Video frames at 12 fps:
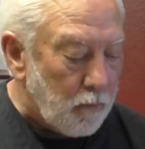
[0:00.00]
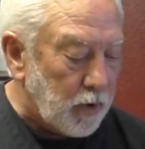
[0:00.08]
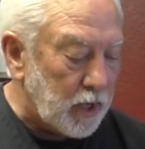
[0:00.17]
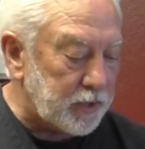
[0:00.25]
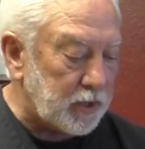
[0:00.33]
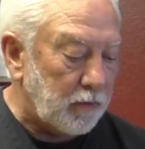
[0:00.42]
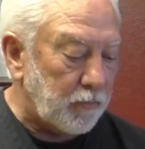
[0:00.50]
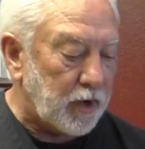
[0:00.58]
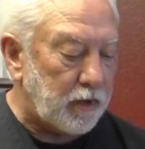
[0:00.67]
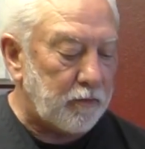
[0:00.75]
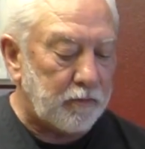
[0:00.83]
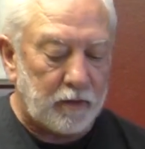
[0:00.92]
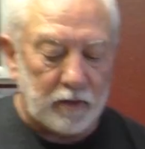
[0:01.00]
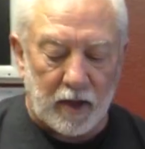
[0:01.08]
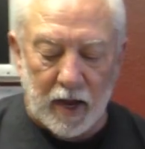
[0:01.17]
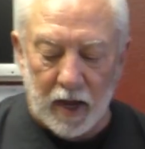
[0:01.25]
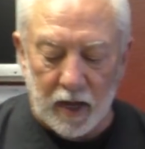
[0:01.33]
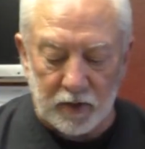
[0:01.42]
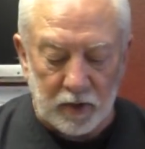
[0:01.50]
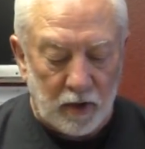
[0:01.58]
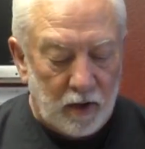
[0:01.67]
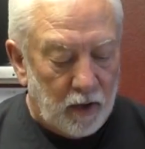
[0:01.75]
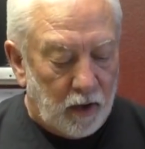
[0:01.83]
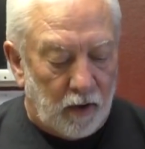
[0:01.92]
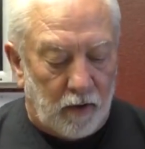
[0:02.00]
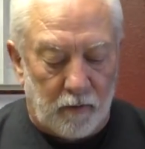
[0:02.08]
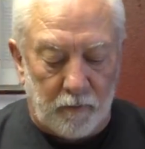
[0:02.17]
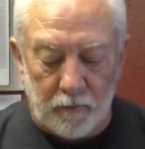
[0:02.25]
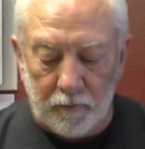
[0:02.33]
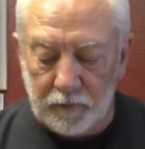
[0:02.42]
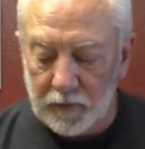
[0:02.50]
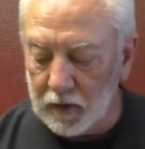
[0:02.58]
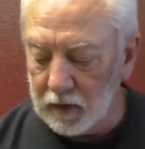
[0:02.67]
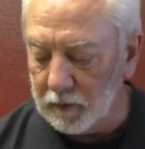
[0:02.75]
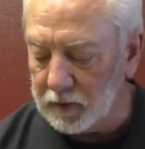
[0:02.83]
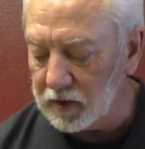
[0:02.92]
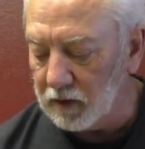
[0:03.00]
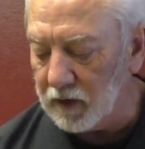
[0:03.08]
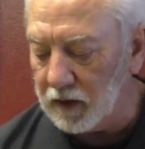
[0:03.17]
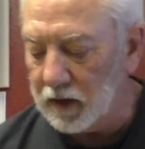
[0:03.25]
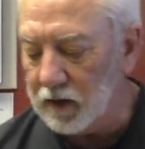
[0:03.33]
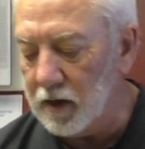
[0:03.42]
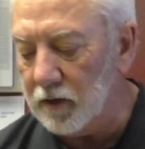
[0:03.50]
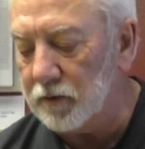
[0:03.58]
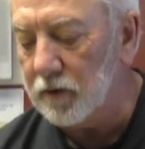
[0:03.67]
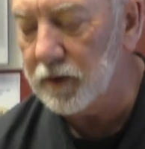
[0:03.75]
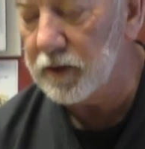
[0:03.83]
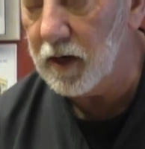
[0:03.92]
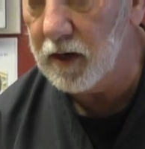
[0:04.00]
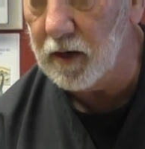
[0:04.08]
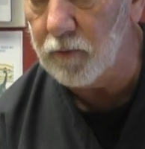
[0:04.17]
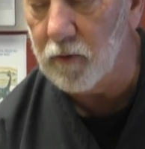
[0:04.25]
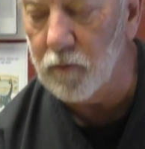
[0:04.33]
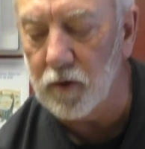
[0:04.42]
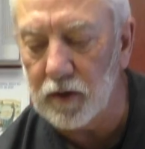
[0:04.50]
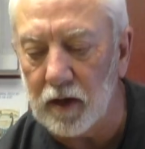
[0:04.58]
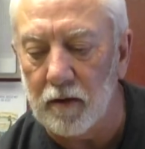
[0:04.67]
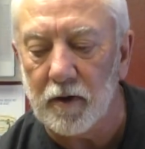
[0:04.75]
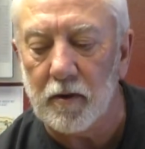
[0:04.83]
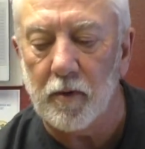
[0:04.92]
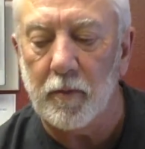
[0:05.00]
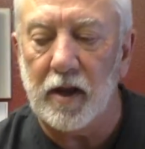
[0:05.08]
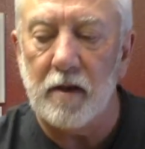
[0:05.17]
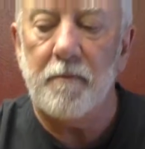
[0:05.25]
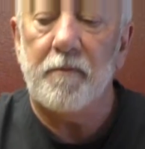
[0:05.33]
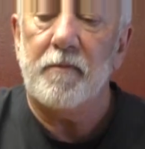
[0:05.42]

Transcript: But other than that, um, let me see if I can get Dozer to stand up one more time. Come here, buddy.